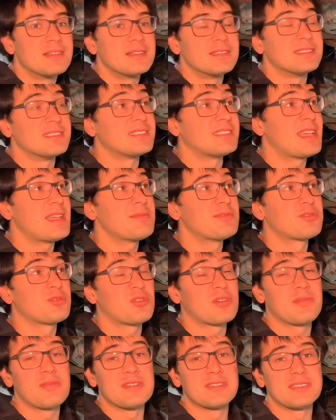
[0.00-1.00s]
The same
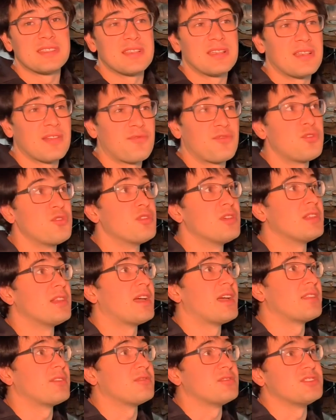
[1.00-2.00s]
story with the fuel
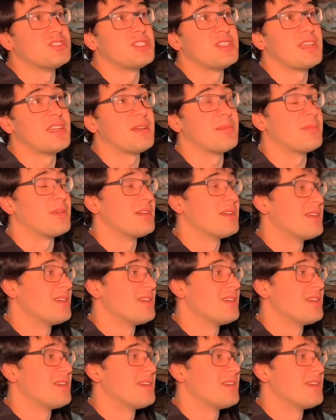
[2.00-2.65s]
line on G M.